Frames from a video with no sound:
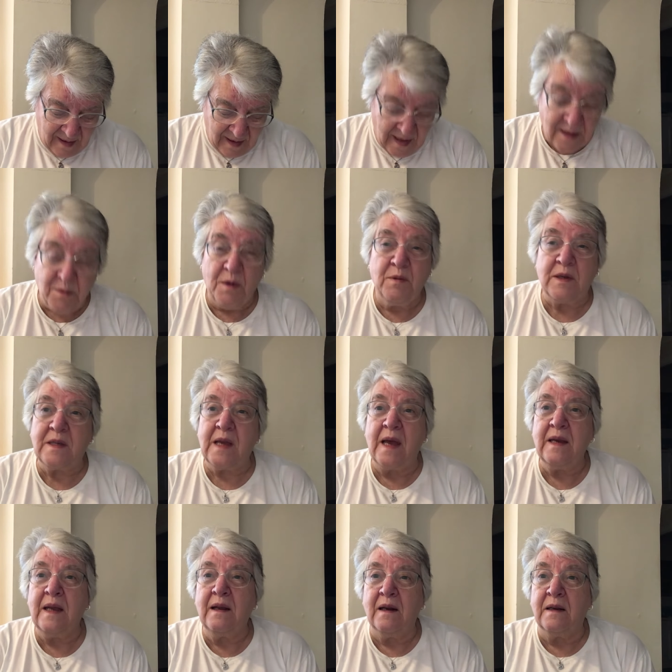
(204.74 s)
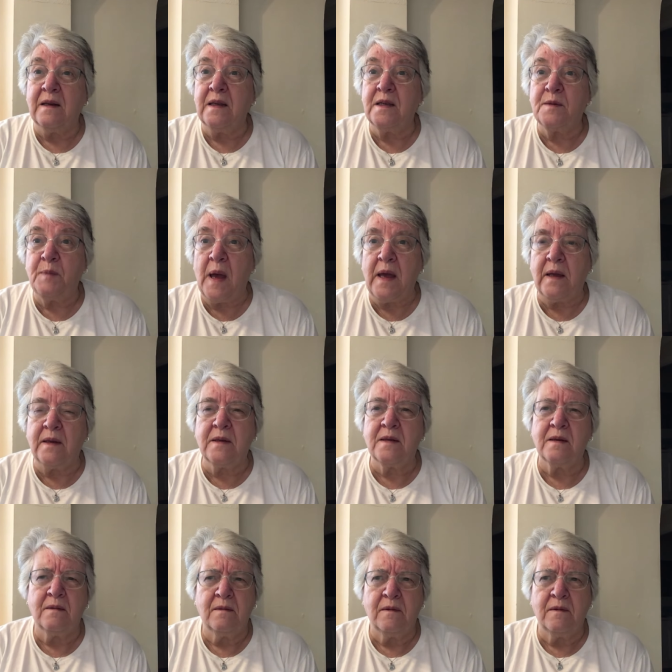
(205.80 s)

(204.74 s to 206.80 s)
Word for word: as we would say in England, in spades.